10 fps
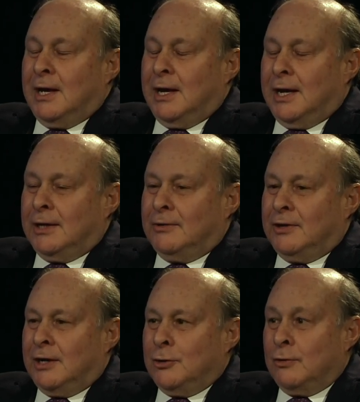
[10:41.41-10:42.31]
and
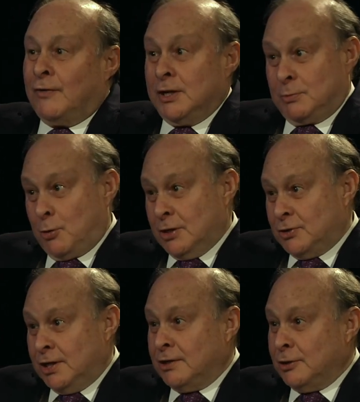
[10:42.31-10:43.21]
your vice
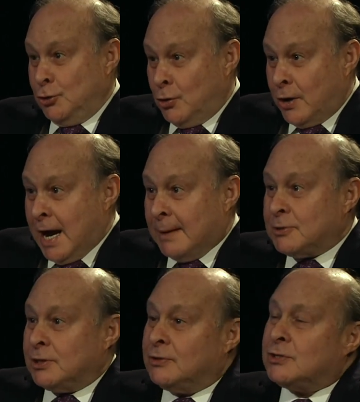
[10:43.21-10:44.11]
president in your
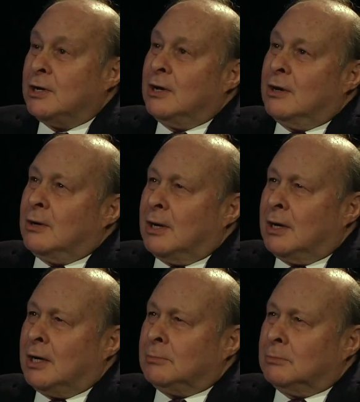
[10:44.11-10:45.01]
absence,
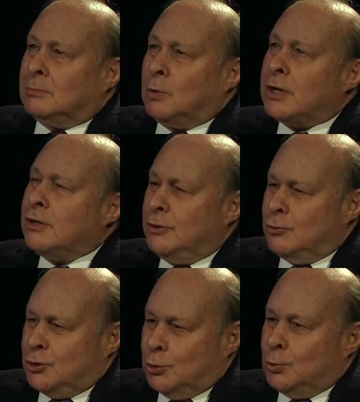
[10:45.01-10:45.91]
mm-hmm. What can you
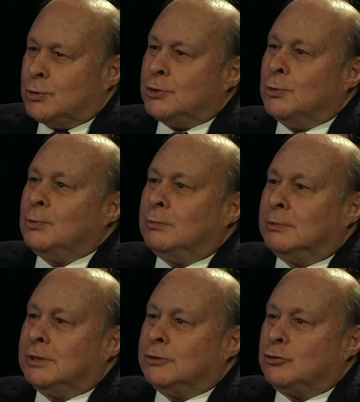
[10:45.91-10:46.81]
do to
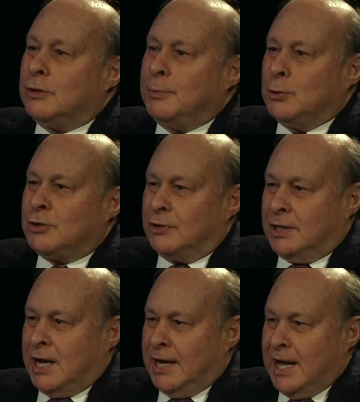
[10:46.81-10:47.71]
contribute to the
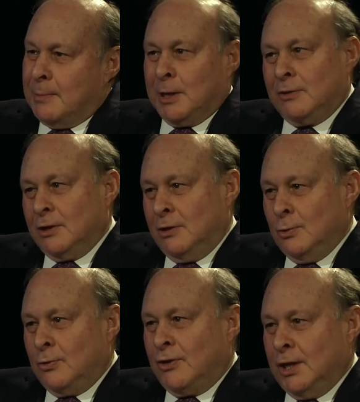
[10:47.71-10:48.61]
dynamic that
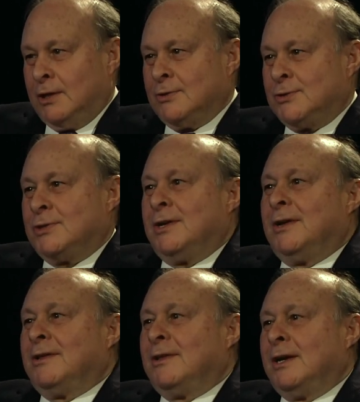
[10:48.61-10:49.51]
you think is
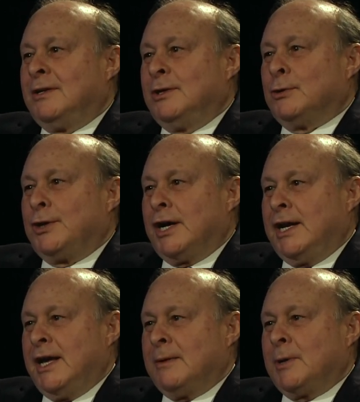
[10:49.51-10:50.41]
the ideal
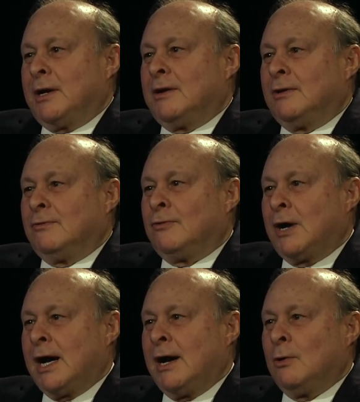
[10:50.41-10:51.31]
dynamic for
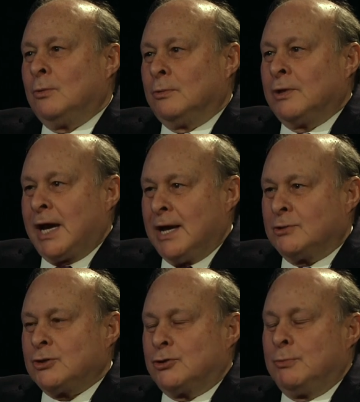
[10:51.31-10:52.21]
mm-hmm. how the
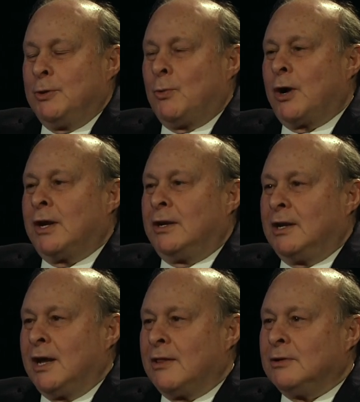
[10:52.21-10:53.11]
council should be working
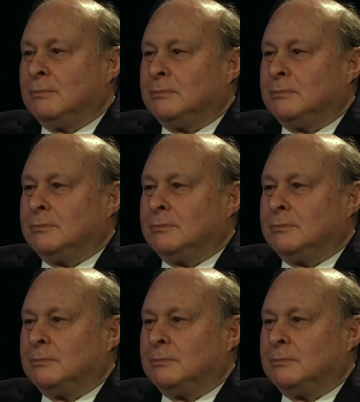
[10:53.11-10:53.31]
together?